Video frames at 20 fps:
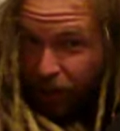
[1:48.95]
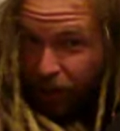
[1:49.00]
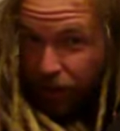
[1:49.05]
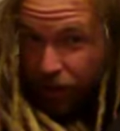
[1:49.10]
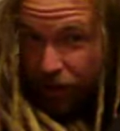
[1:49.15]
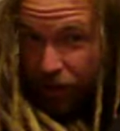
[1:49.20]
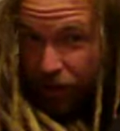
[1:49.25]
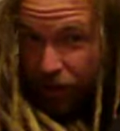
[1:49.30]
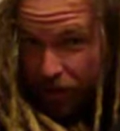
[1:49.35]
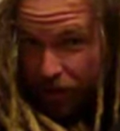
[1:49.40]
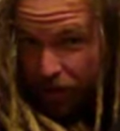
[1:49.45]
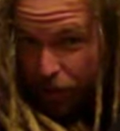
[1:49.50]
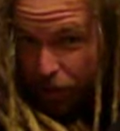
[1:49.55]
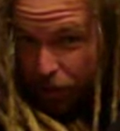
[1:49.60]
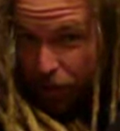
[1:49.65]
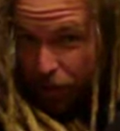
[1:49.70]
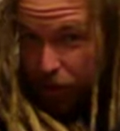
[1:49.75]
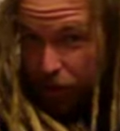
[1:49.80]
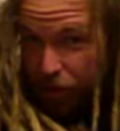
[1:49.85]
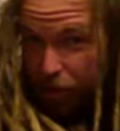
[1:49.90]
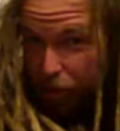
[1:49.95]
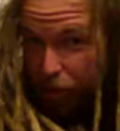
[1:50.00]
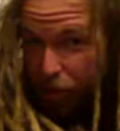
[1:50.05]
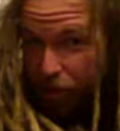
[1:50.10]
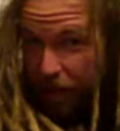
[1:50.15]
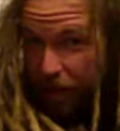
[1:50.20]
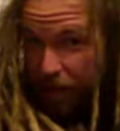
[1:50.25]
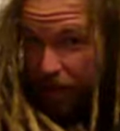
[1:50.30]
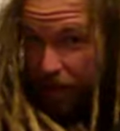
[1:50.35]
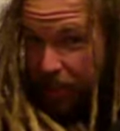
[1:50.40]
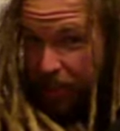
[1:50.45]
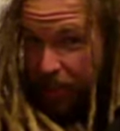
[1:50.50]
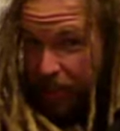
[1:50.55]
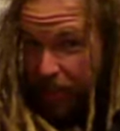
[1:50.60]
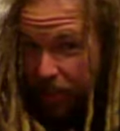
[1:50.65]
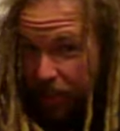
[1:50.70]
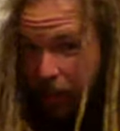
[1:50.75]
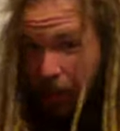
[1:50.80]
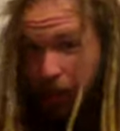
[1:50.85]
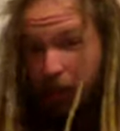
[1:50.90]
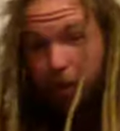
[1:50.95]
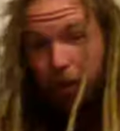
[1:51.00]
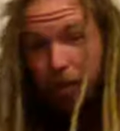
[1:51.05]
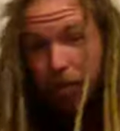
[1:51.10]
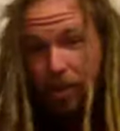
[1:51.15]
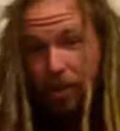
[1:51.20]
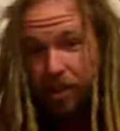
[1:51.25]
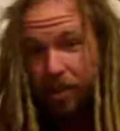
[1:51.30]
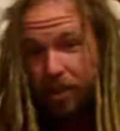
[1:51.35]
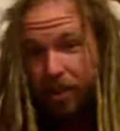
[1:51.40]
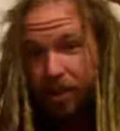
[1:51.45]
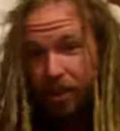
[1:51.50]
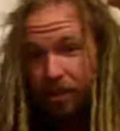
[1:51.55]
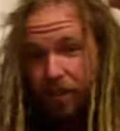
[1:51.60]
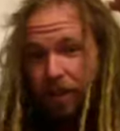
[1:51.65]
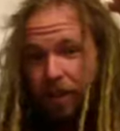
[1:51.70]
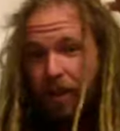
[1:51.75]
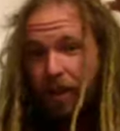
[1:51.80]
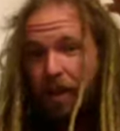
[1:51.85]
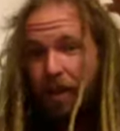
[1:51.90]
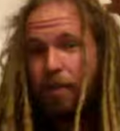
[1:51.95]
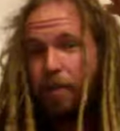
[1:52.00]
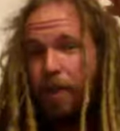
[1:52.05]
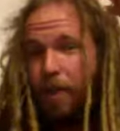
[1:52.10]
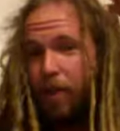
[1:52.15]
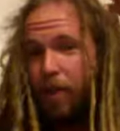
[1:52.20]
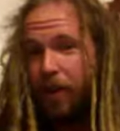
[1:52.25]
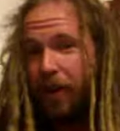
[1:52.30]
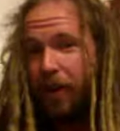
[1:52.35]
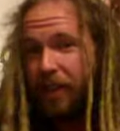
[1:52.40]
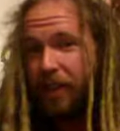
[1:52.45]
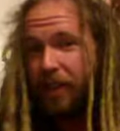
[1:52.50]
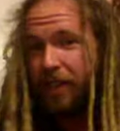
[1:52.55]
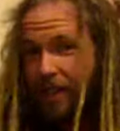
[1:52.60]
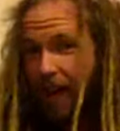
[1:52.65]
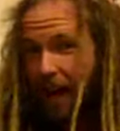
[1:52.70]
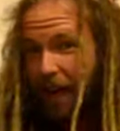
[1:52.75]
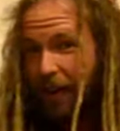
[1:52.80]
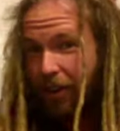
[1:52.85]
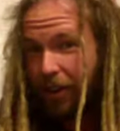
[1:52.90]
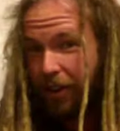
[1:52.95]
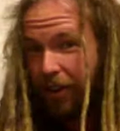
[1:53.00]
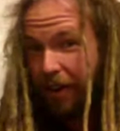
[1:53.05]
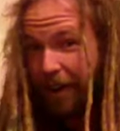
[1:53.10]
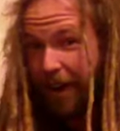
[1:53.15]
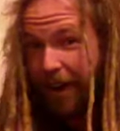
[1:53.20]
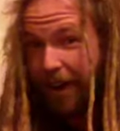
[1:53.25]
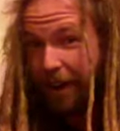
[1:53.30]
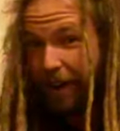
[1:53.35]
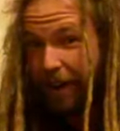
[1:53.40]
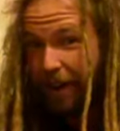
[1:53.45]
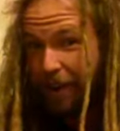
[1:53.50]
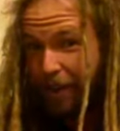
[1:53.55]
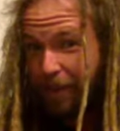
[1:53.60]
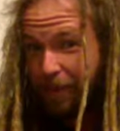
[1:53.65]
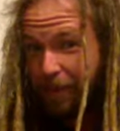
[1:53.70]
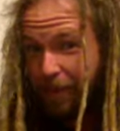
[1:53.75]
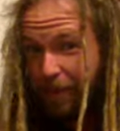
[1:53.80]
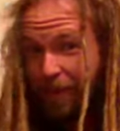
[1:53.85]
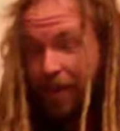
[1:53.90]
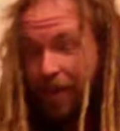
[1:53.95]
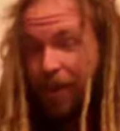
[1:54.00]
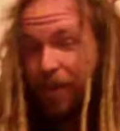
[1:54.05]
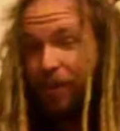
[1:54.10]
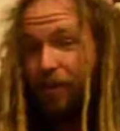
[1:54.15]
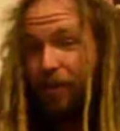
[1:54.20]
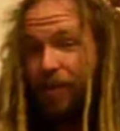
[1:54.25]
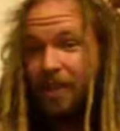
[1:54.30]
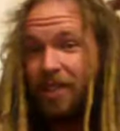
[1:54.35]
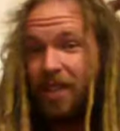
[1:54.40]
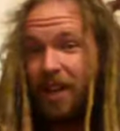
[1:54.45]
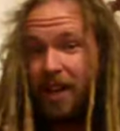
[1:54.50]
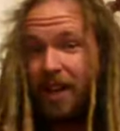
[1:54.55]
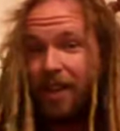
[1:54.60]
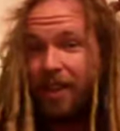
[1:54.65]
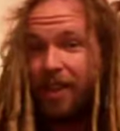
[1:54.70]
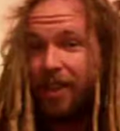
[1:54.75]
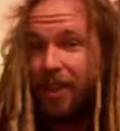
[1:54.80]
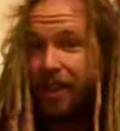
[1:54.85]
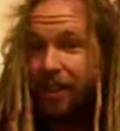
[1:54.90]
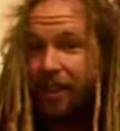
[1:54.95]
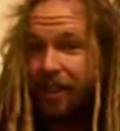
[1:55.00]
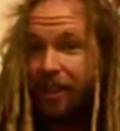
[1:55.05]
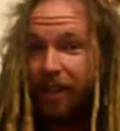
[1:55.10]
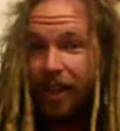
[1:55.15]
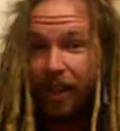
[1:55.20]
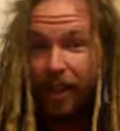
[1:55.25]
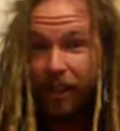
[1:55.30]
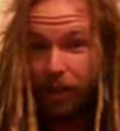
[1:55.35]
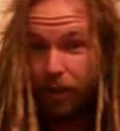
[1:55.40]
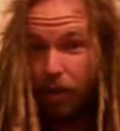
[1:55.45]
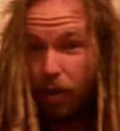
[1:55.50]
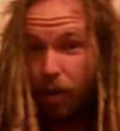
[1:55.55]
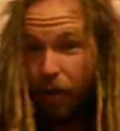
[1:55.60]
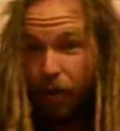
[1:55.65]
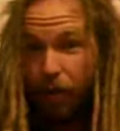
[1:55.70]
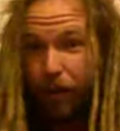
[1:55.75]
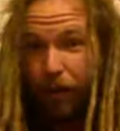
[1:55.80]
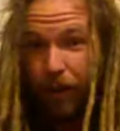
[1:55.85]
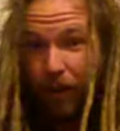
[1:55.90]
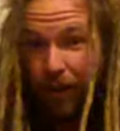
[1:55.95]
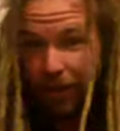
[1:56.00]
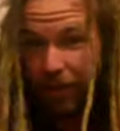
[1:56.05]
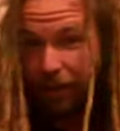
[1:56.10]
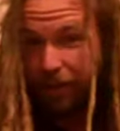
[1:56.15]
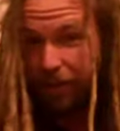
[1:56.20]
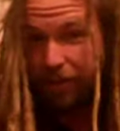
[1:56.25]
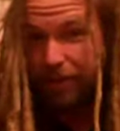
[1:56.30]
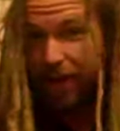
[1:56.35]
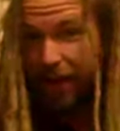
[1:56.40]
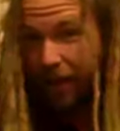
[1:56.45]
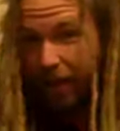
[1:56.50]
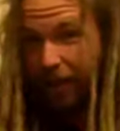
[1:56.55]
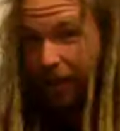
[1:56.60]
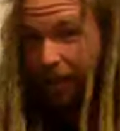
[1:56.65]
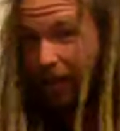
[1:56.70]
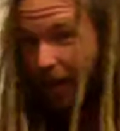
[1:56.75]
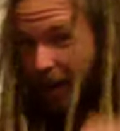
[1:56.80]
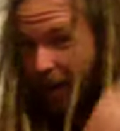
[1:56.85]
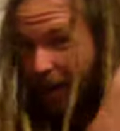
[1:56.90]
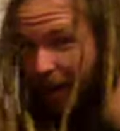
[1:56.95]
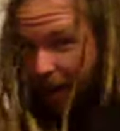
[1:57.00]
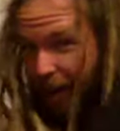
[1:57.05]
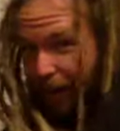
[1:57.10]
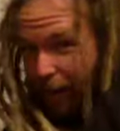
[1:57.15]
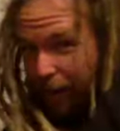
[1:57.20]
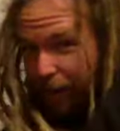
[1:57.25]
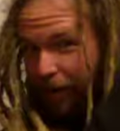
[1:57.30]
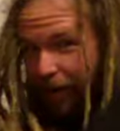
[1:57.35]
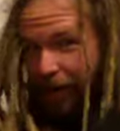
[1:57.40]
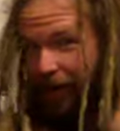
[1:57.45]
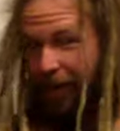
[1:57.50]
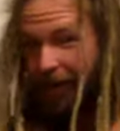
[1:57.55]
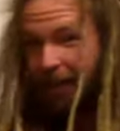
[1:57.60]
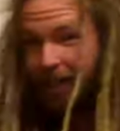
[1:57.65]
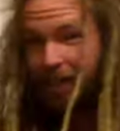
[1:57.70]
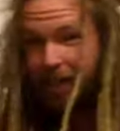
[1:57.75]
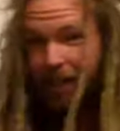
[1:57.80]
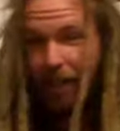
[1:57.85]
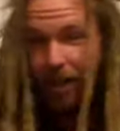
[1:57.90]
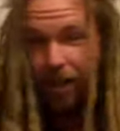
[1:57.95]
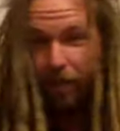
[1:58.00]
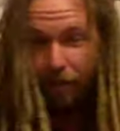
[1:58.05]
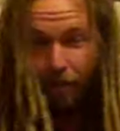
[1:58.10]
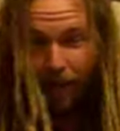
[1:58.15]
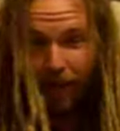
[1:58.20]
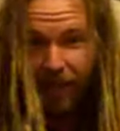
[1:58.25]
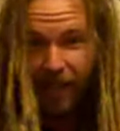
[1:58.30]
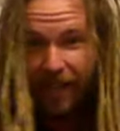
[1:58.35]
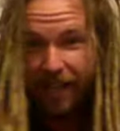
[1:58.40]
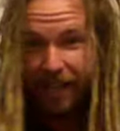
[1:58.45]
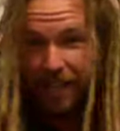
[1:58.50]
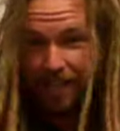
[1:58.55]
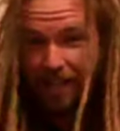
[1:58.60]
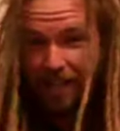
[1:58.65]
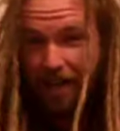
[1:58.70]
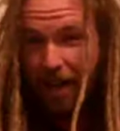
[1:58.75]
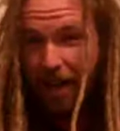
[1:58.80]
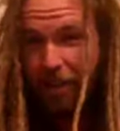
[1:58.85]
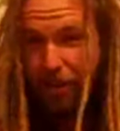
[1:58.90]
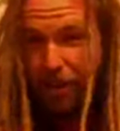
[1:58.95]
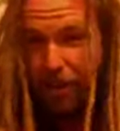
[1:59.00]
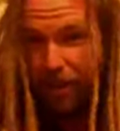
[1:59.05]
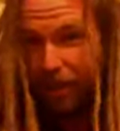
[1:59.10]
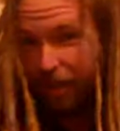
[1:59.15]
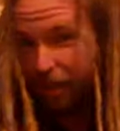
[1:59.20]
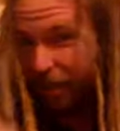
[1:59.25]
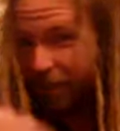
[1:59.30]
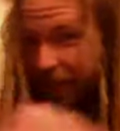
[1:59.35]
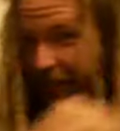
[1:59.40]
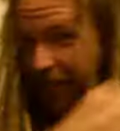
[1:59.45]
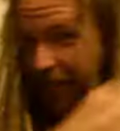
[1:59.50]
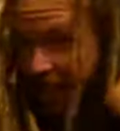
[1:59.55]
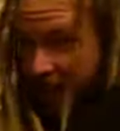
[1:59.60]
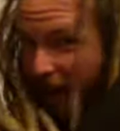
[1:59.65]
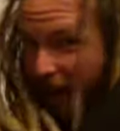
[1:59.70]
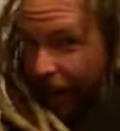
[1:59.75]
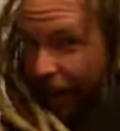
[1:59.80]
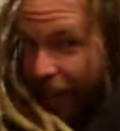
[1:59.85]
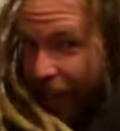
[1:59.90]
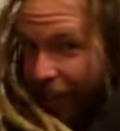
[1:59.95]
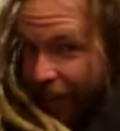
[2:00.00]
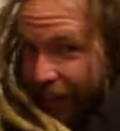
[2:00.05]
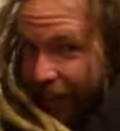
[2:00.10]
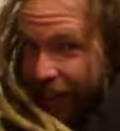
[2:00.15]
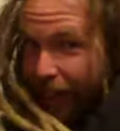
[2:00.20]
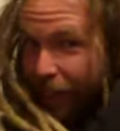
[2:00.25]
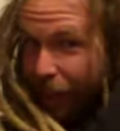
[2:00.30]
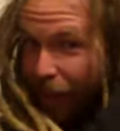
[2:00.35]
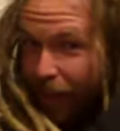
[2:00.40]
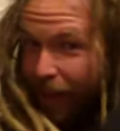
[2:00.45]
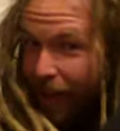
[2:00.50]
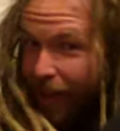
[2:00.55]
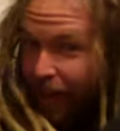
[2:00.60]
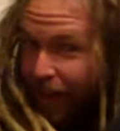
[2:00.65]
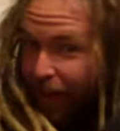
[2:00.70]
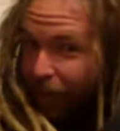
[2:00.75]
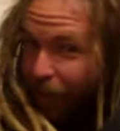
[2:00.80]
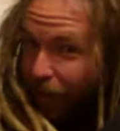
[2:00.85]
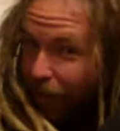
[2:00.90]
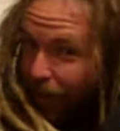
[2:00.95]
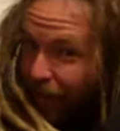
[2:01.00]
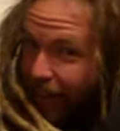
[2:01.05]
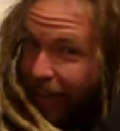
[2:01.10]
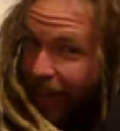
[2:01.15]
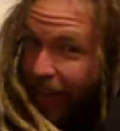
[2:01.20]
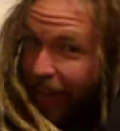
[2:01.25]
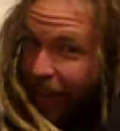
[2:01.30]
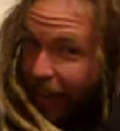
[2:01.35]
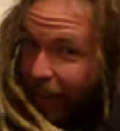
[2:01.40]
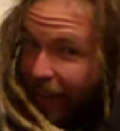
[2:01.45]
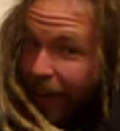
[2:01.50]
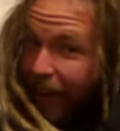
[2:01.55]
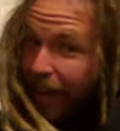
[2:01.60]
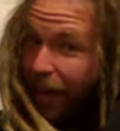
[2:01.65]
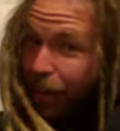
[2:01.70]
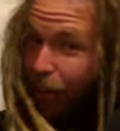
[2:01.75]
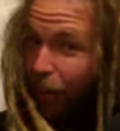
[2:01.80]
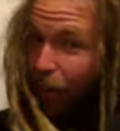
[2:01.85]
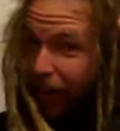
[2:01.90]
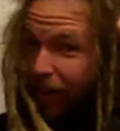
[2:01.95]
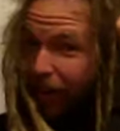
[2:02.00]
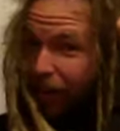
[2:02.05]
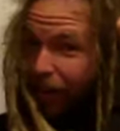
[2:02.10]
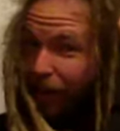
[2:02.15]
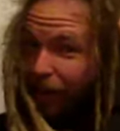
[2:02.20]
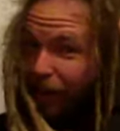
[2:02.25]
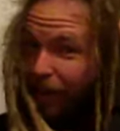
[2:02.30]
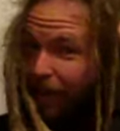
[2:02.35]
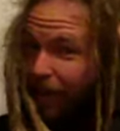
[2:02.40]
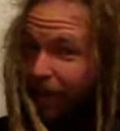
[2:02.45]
So this, we'll just move that aside. Usually, people like to tie all their hair up for this kind of thing. And go for it, tie all your hair up. But like, mine hangs down enough that it's not really in the way of all the hair that I'm working with.